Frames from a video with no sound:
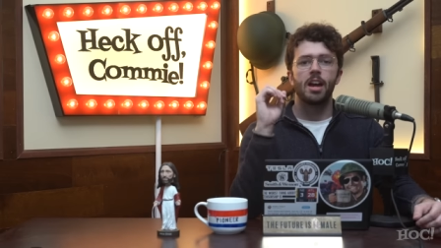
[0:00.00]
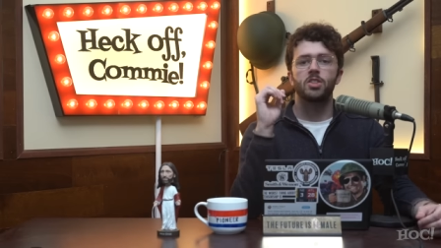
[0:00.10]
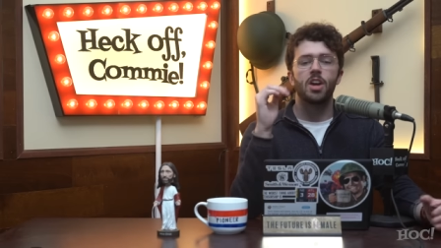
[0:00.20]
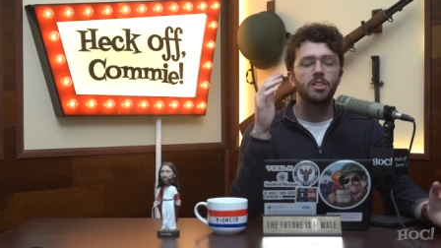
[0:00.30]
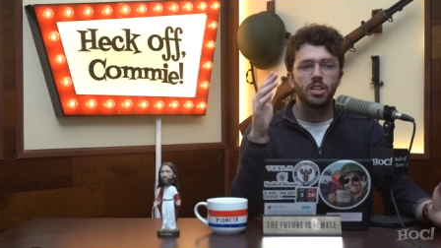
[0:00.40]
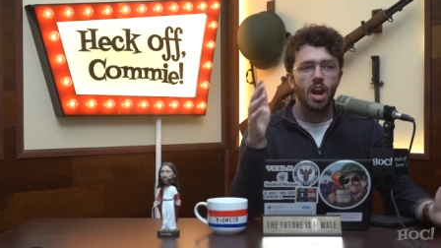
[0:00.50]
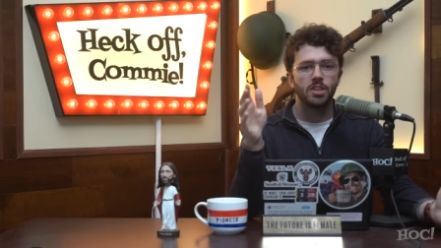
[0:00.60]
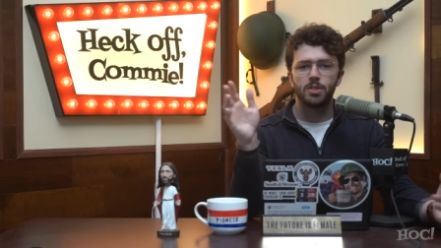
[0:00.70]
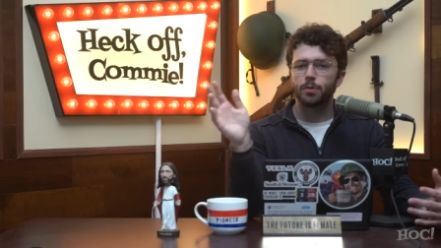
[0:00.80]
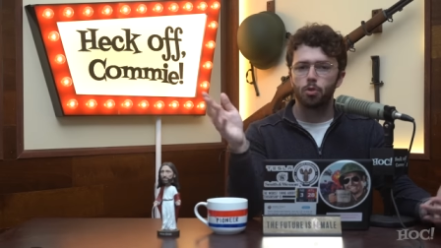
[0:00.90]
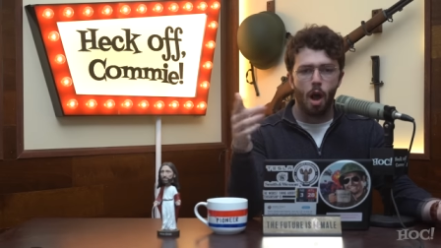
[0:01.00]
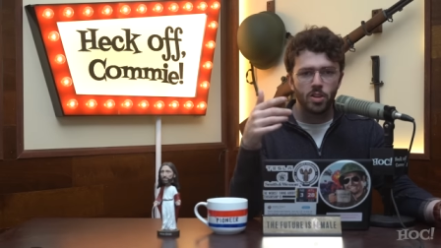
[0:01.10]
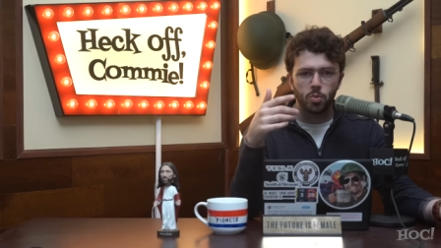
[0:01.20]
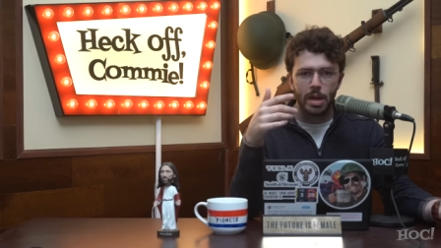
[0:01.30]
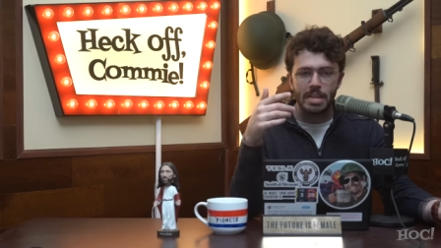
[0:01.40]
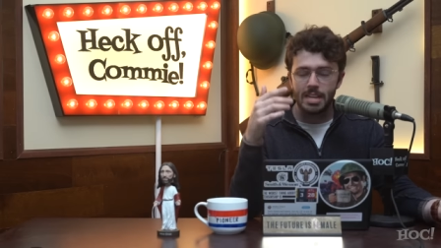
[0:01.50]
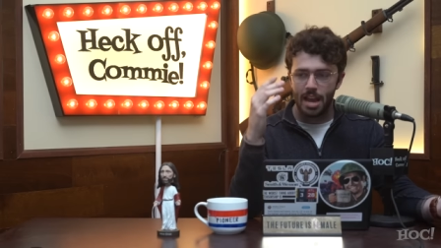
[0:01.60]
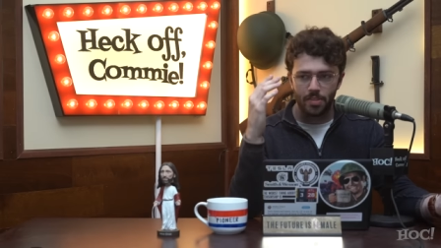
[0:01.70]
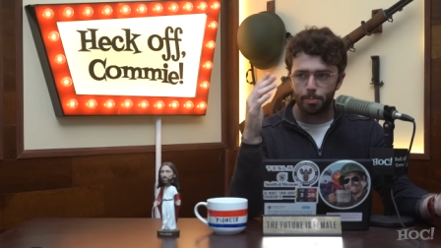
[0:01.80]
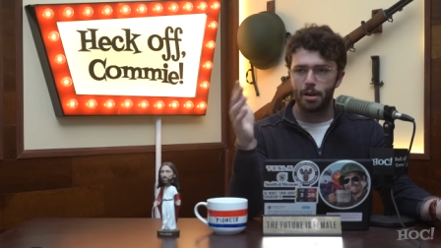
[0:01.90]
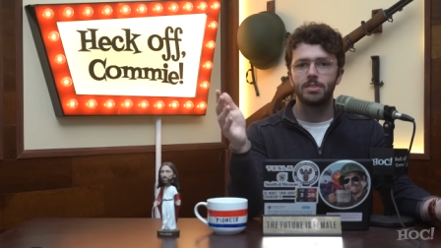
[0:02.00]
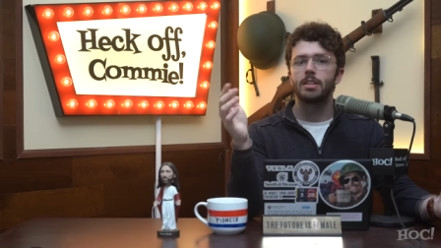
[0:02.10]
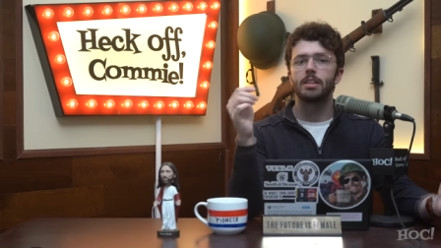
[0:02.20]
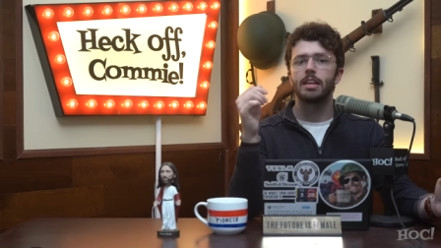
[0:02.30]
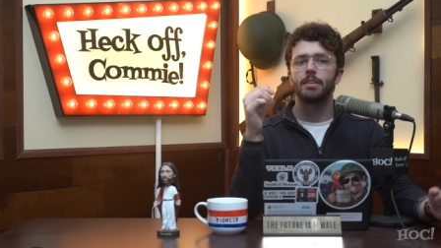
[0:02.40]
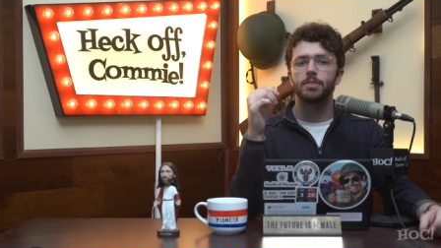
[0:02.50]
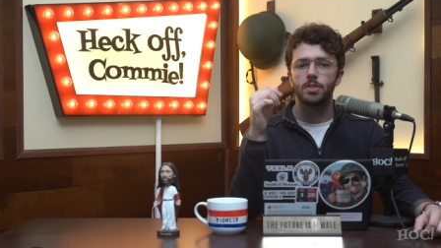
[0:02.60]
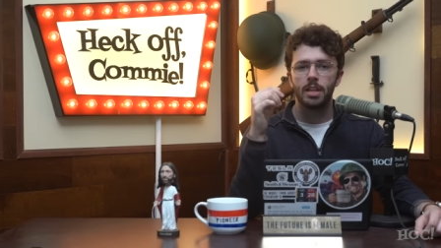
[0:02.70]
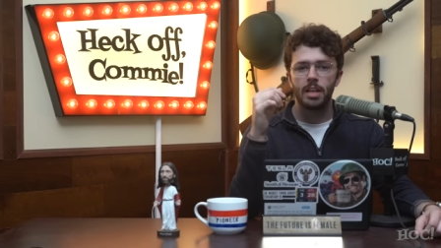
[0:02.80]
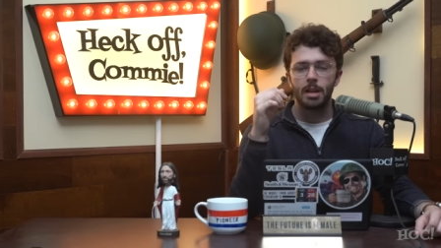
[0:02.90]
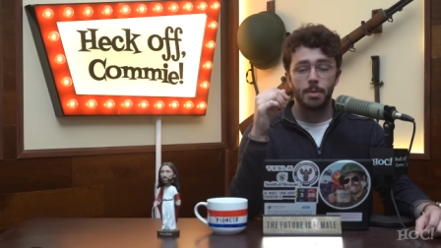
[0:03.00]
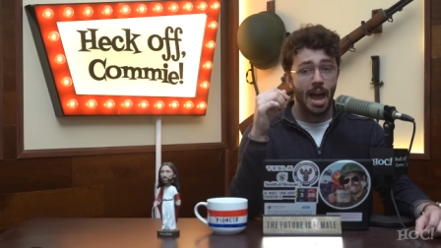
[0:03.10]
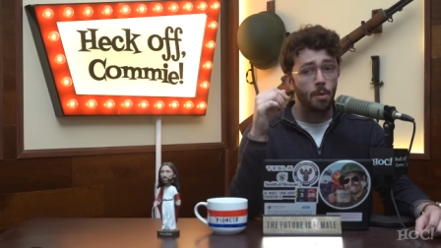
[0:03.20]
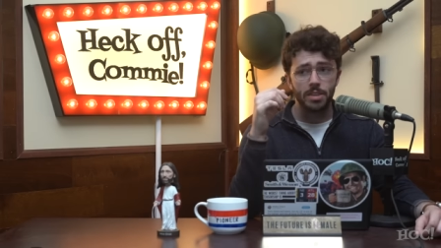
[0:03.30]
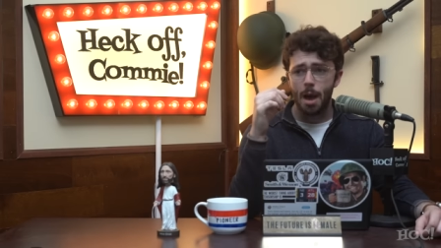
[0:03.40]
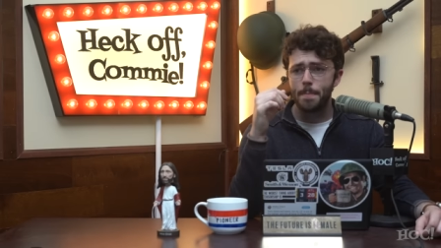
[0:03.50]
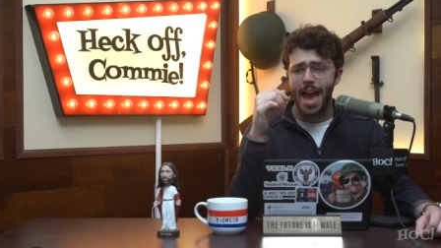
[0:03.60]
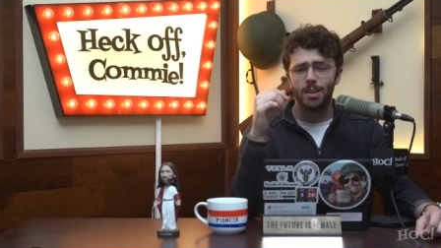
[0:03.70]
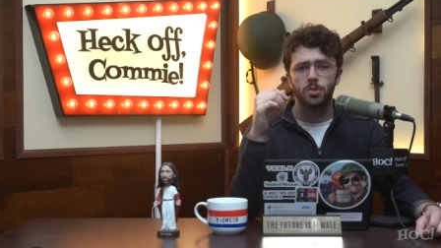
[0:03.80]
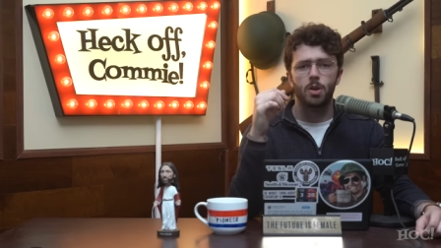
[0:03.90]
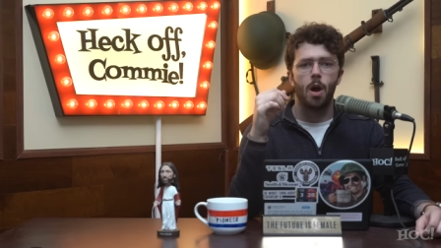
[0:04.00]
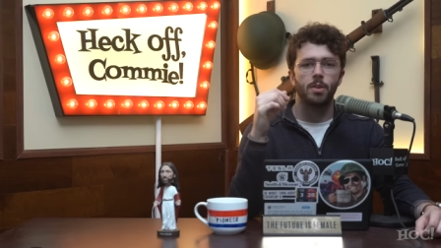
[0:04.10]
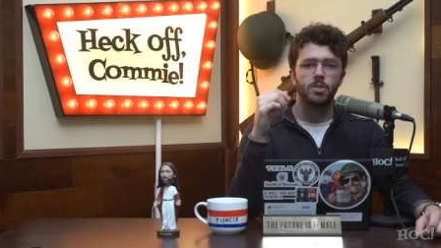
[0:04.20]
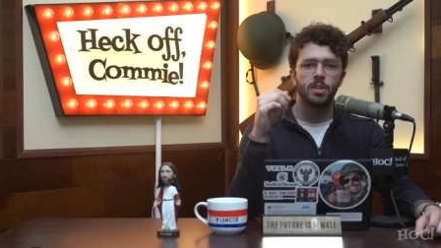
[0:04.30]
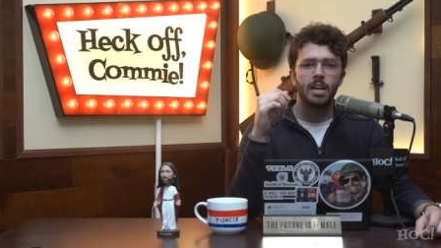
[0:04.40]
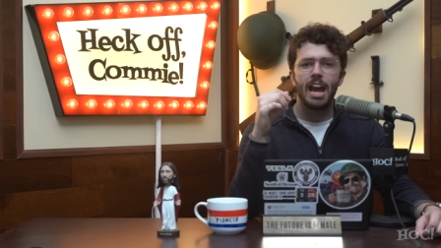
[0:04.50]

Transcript: A sudden gust of crosswind and the president lives, but not without battle scars.